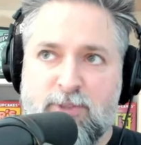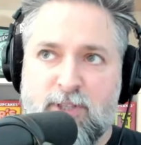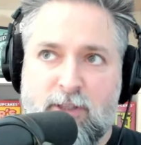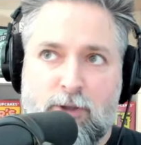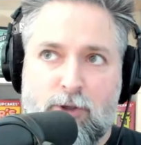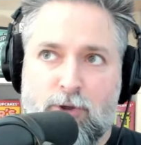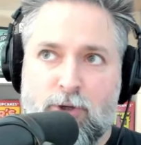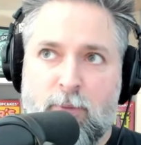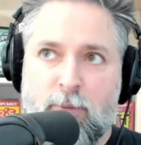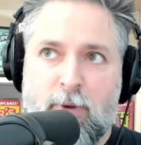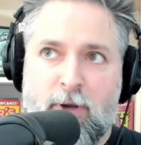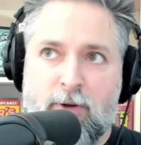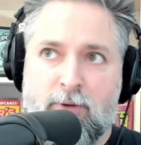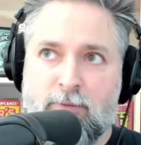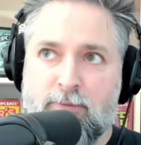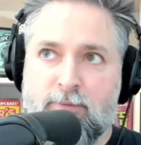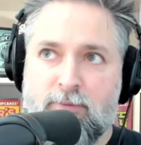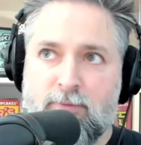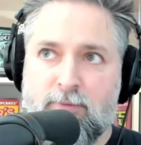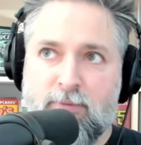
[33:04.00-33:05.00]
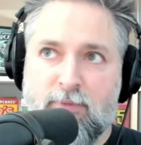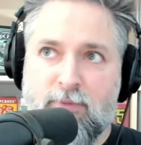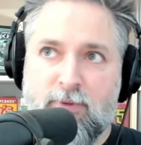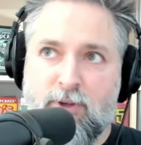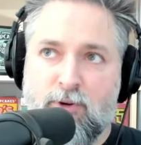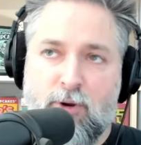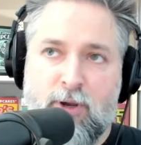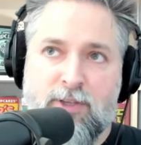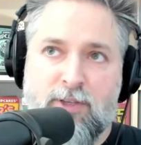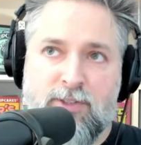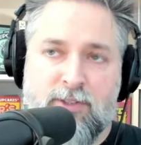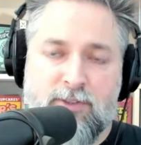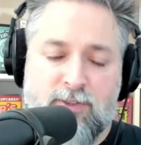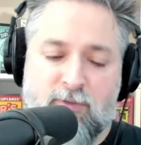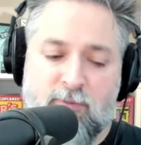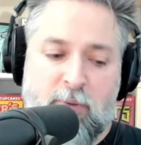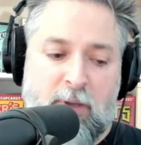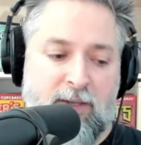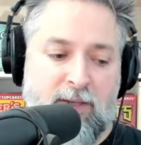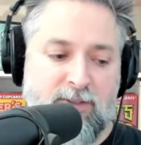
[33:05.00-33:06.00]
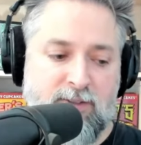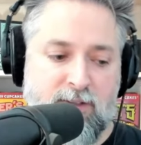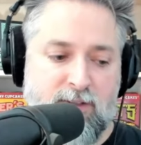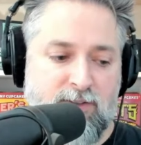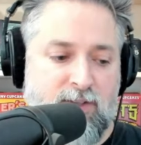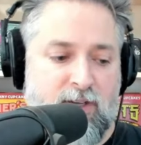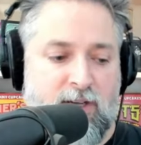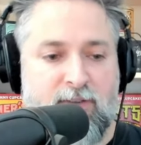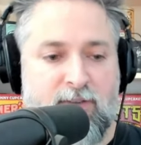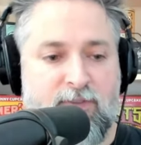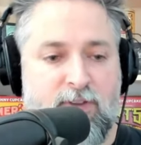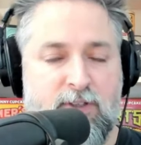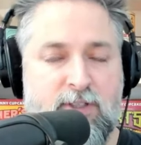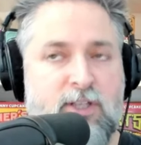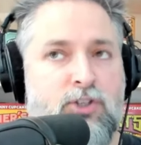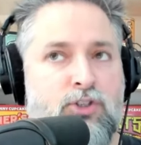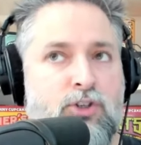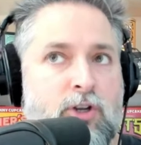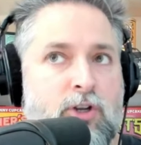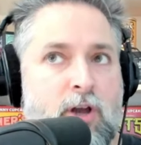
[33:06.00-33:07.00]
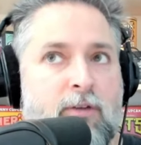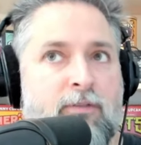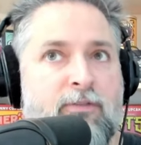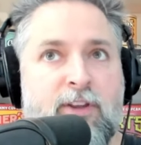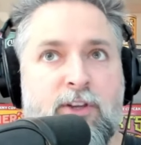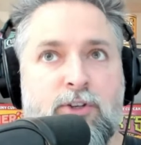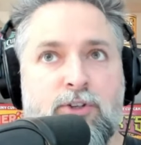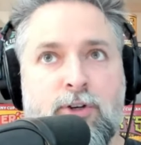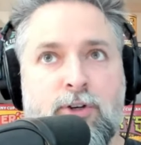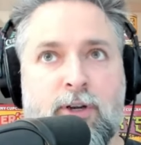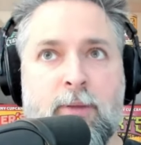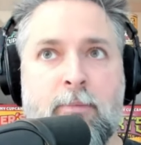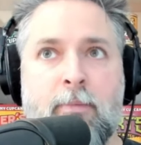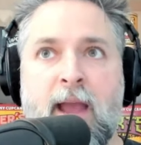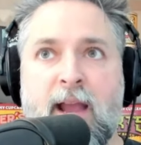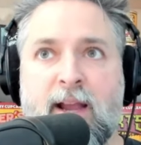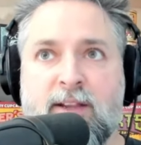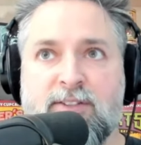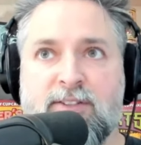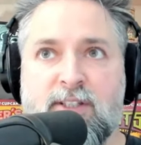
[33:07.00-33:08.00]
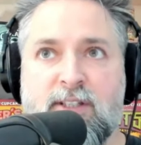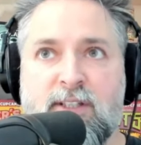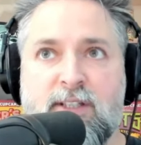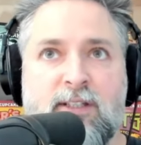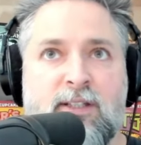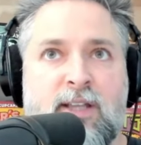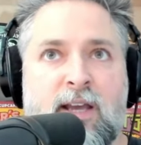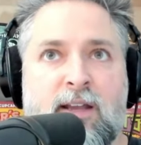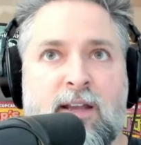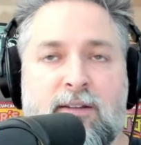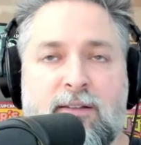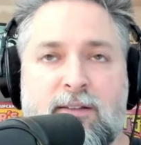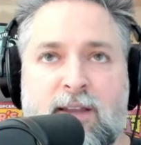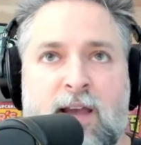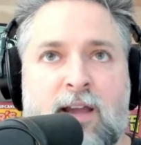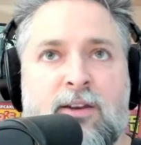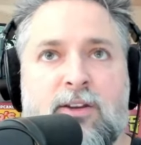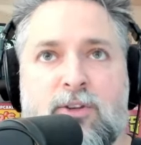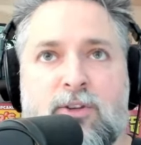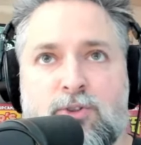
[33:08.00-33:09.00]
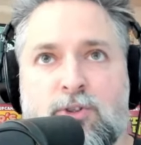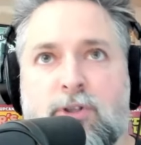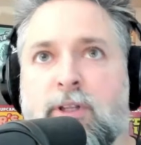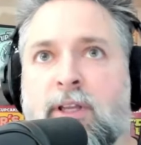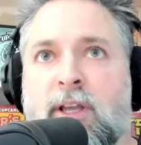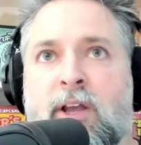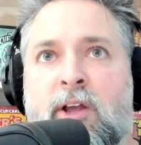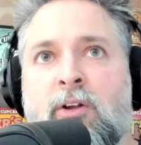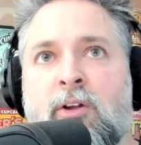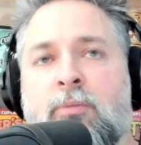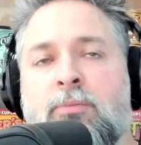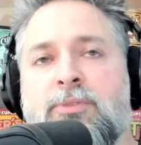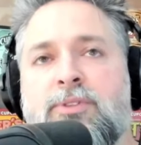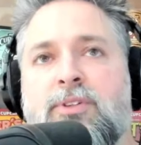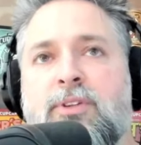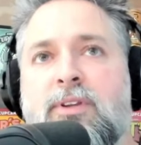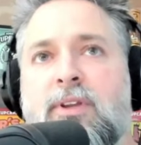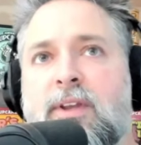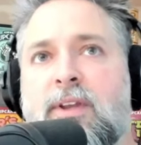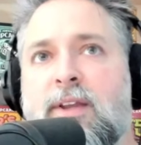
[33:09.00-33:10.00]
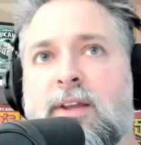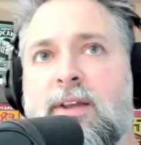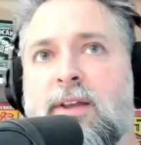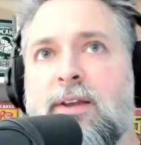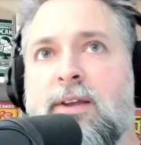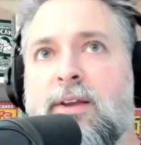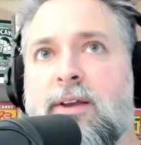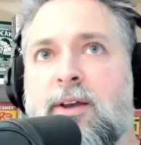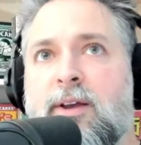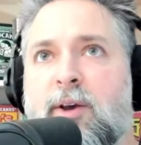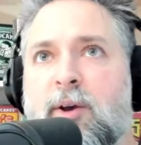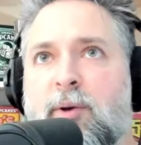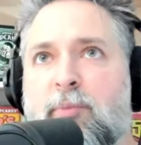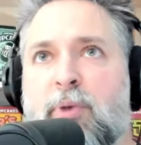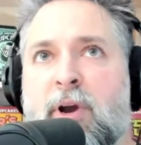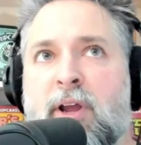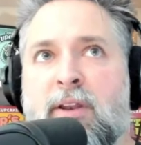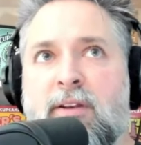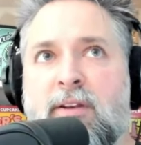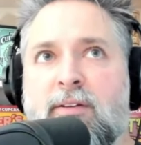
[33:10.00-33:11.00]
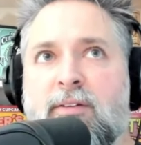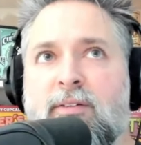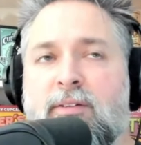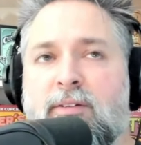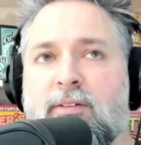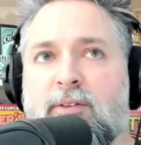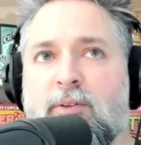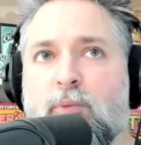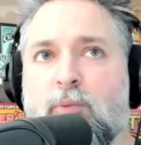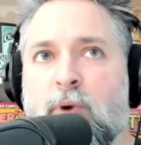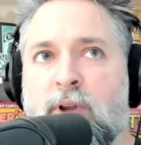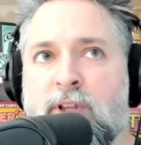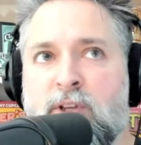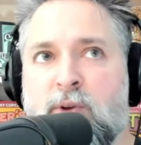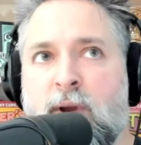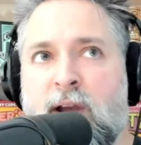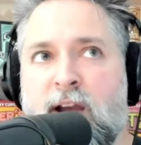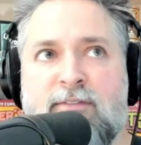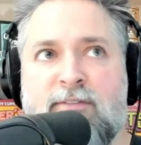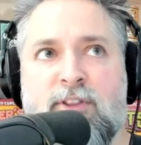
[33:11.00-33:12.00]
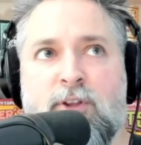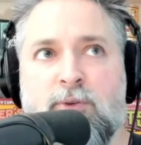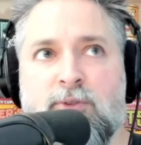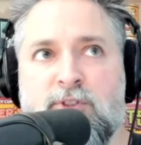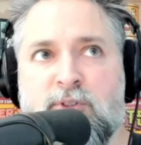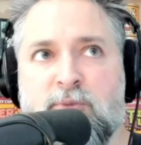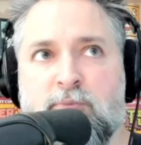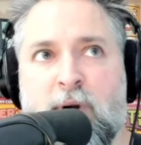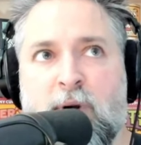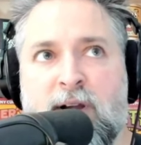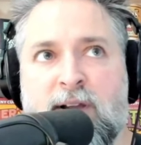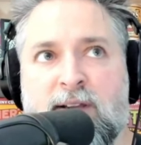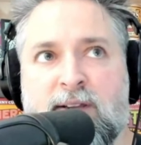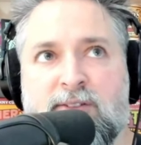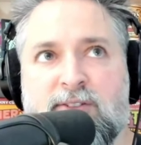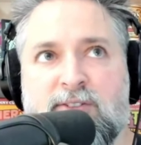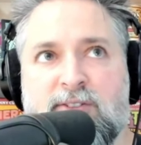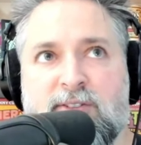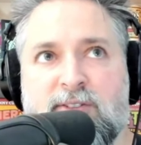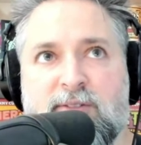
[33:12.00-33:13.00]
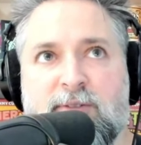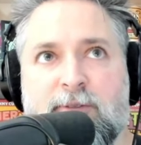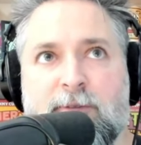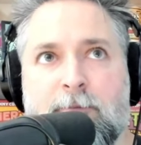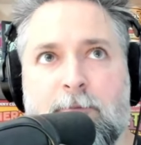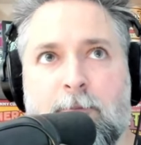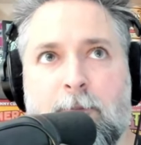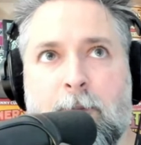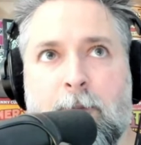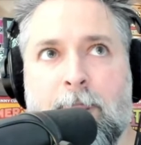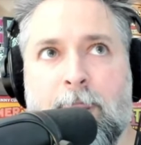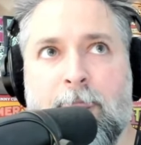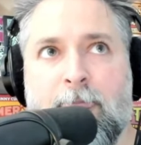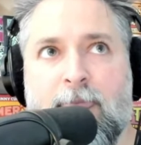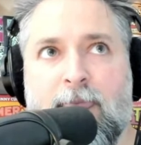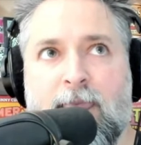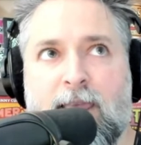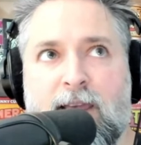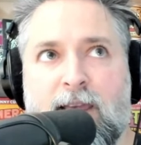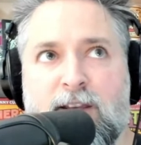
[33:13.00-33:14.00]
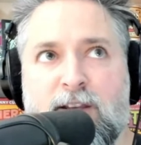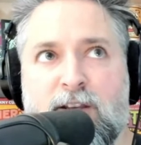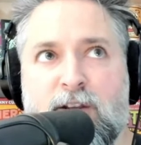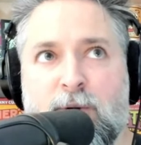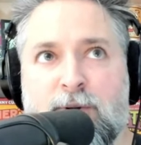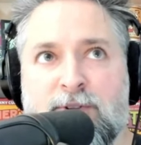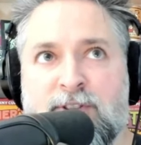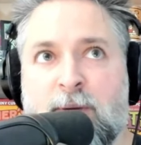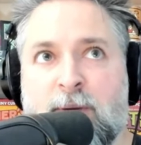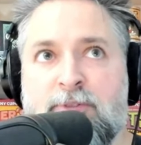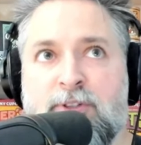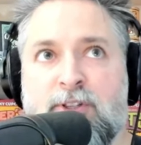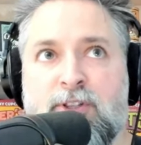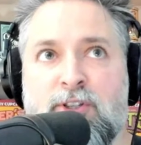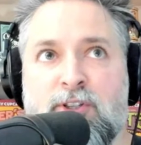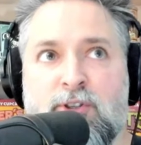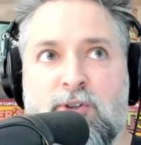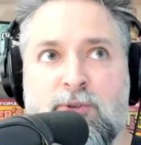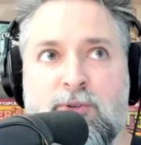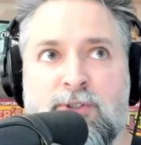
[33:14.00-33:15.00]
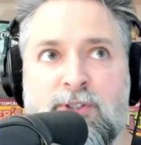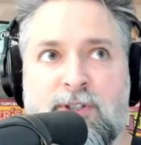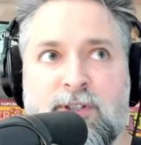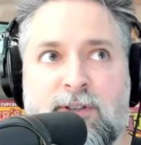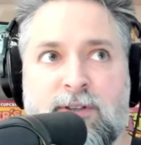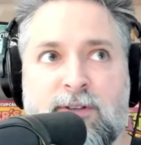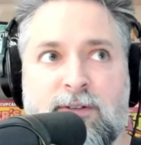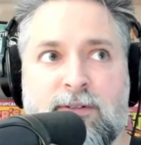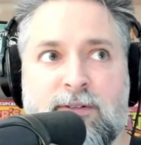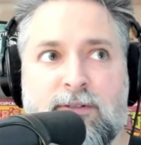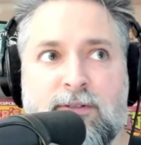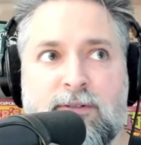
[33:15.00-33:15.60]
I learn about the craziest of places. Like if the t-shirt got featured in a magazine, that usually helped. But when you have those spikes, you know, it's up to you to